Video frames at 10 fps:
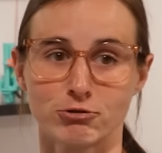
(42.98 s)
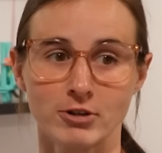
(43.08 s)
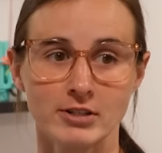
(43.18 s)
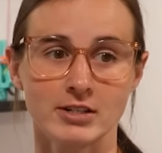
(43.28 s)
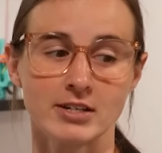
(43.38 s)

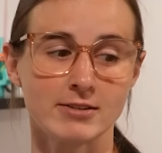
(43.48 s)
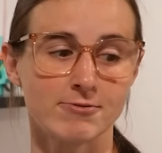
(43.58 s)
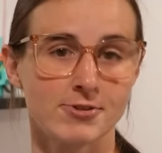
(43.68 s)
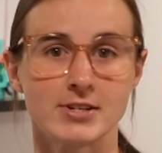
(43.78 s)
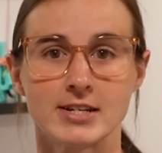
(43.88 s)
running again
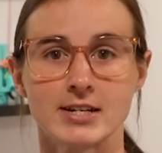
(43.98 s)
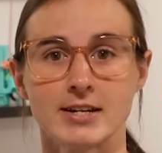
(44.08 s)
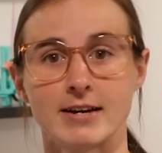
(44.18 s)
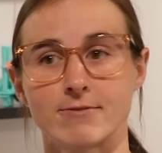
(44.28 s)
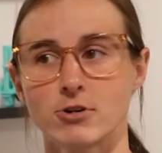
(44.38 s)
for the day.
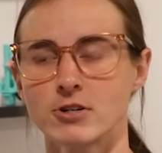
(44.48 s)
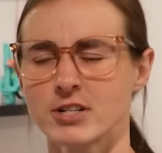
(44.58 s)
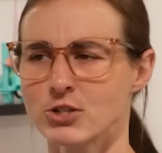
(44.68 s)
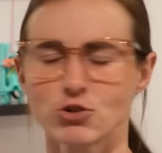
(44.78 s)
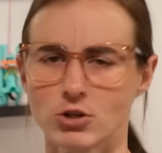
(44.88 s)
I've
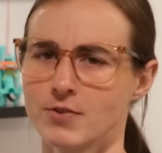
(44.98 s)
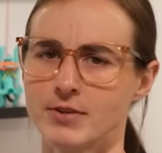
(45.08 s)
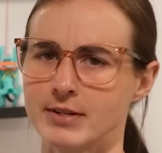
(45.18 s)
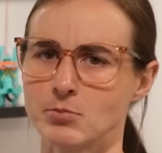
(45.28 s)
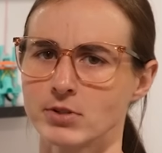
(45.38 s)
already drawn the
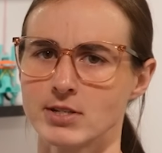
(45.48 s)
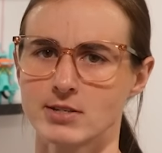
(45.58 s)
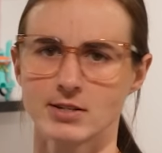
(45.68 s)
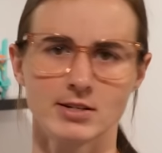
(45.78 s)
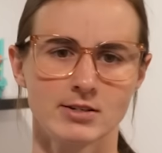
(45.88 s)
nameplates
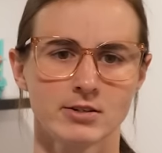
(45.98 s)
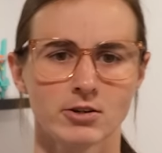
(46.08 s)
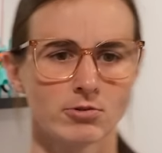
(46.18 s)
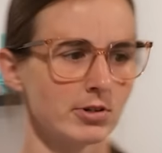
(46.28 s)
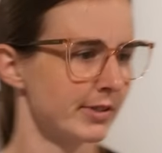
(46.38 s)
that need to
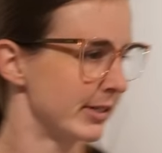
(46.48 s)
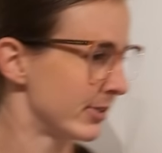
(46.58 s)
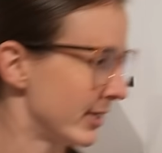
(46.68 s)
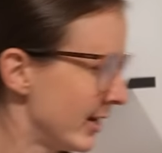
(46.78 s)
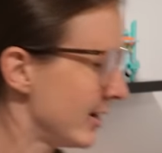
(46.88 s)
go on there
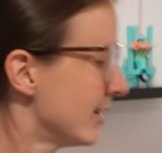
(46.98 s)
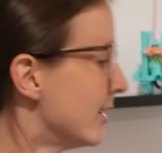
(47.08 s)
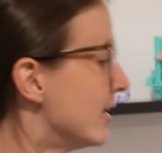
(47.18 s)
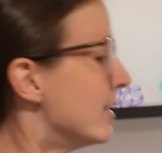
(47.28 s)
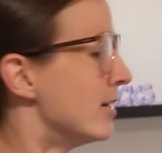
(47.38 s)
today,
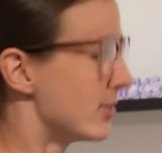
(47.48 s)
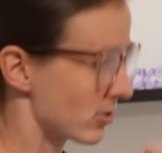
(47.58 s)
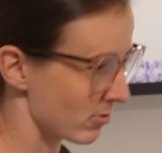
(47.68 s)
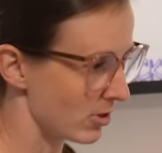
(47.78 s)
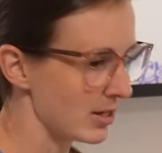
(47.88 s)

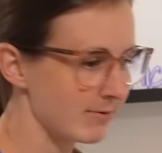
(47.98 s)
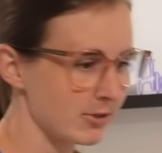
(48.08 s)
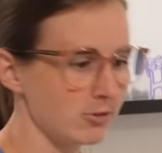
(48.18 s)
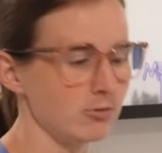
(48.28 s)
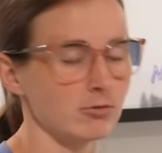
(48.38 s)
so all I have
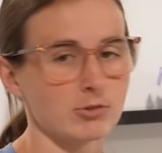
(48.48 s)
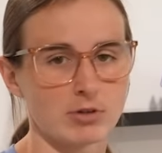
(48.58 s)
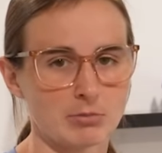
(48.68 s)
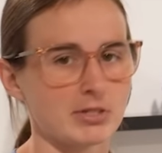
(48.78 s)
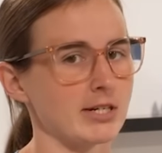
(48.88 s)
to do is
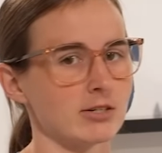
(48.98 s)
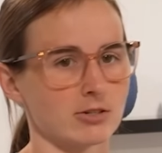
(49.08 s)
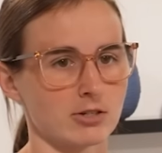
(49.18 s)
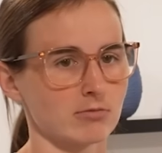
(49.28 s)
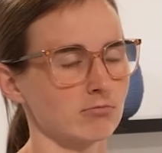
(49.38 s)
run
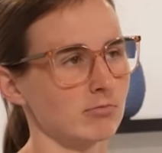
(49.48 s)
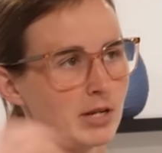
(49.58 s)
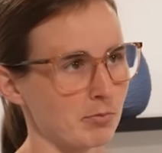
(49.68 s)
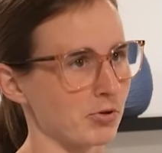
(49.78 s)
upstairs, hit